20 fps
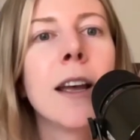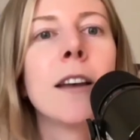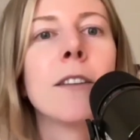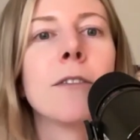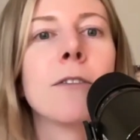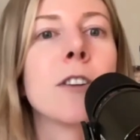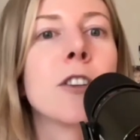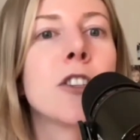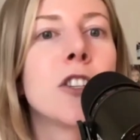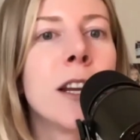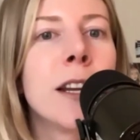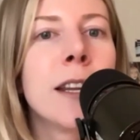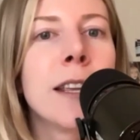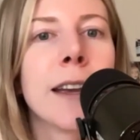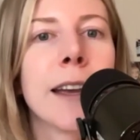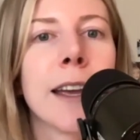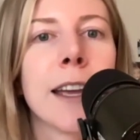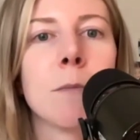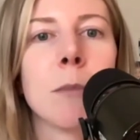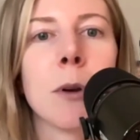
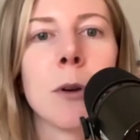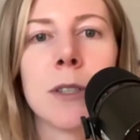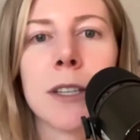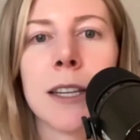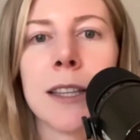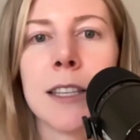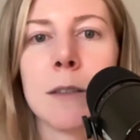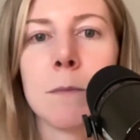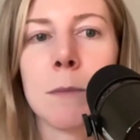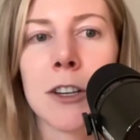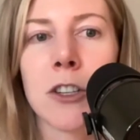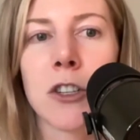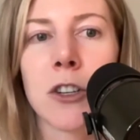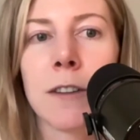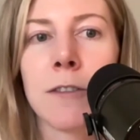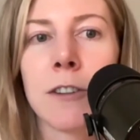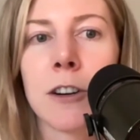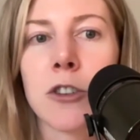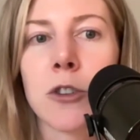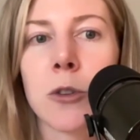Virginia had posted this picture
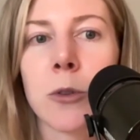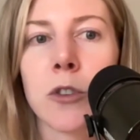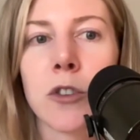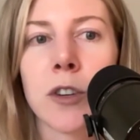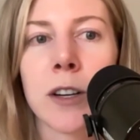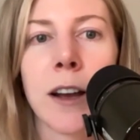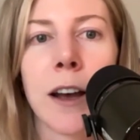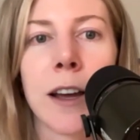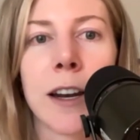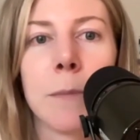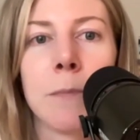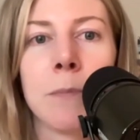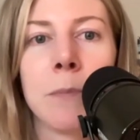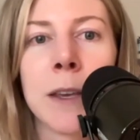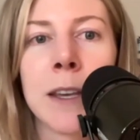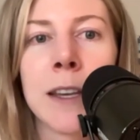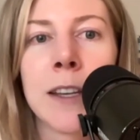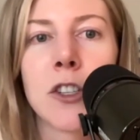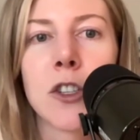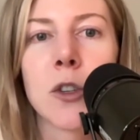of her children on a
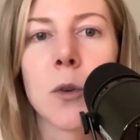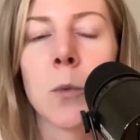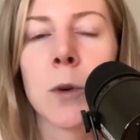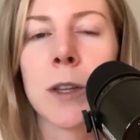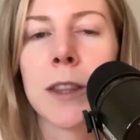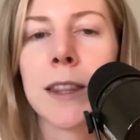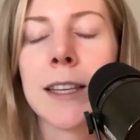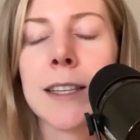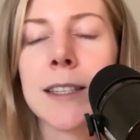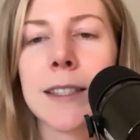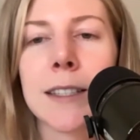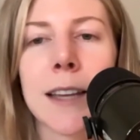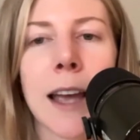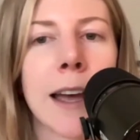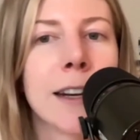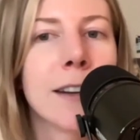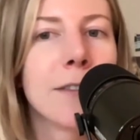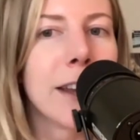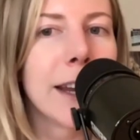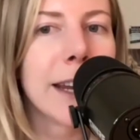beach with this
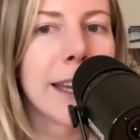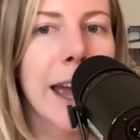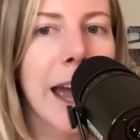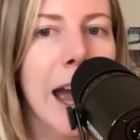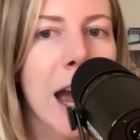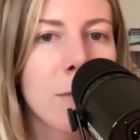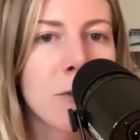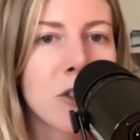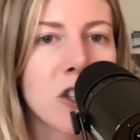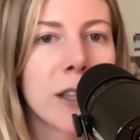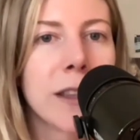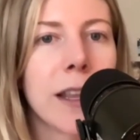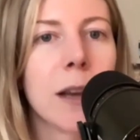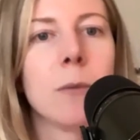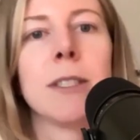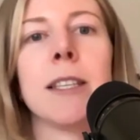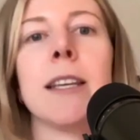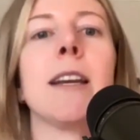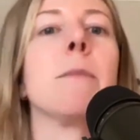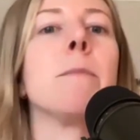kind of like caption that
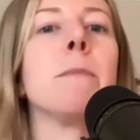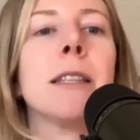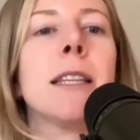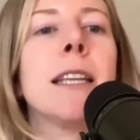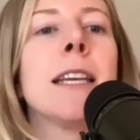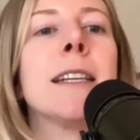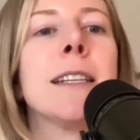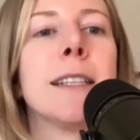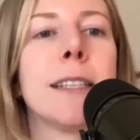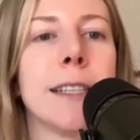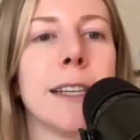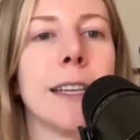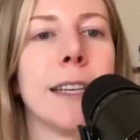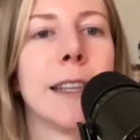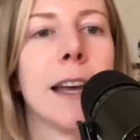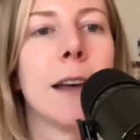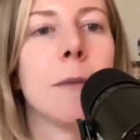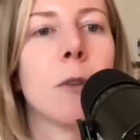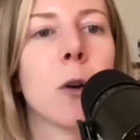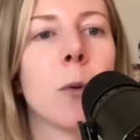was like a plea to see
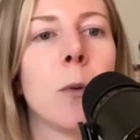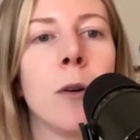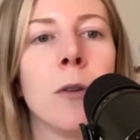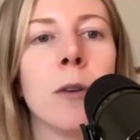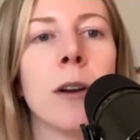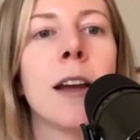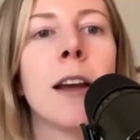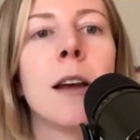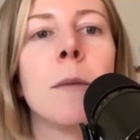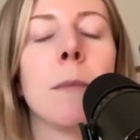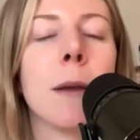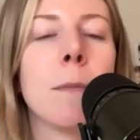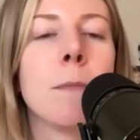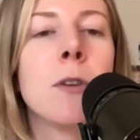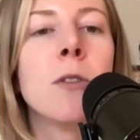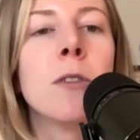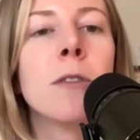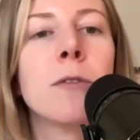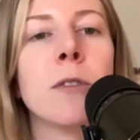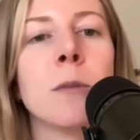them. Quote, "My
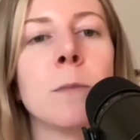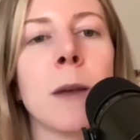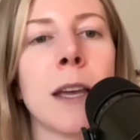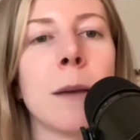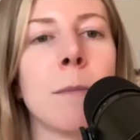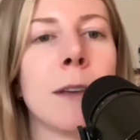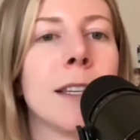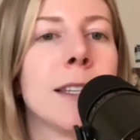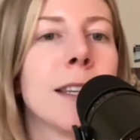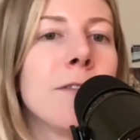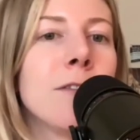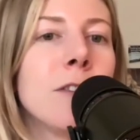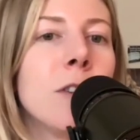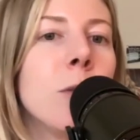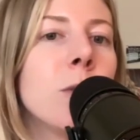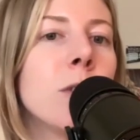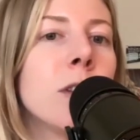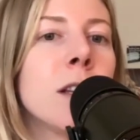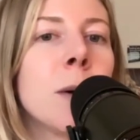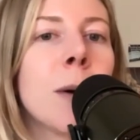beautiful babies have no
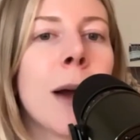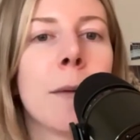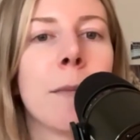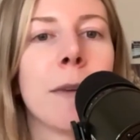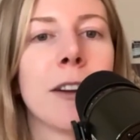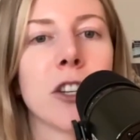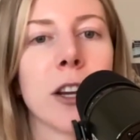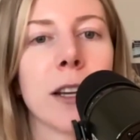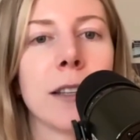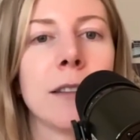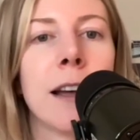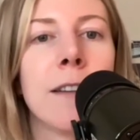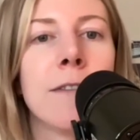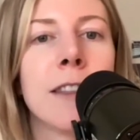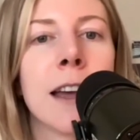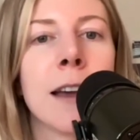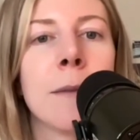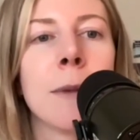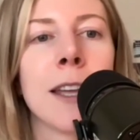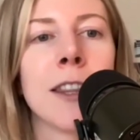clue how much I love
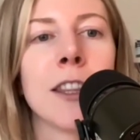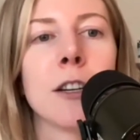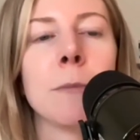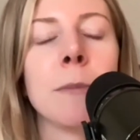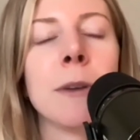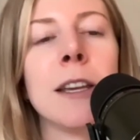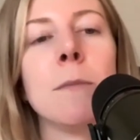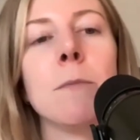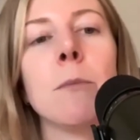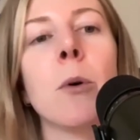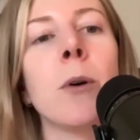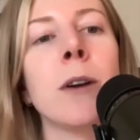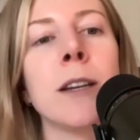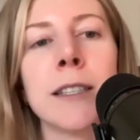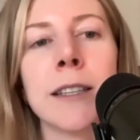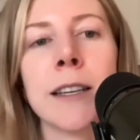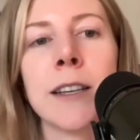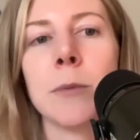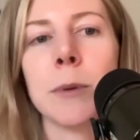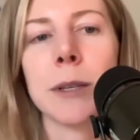them, and they're being
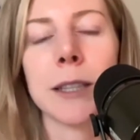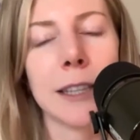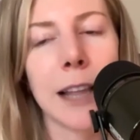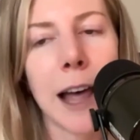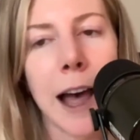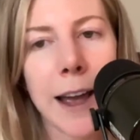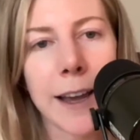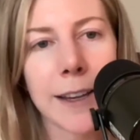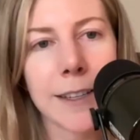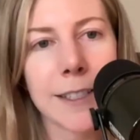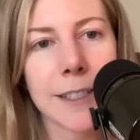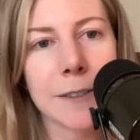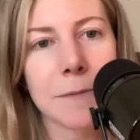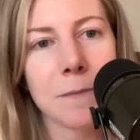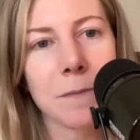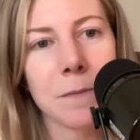poisoned with lies."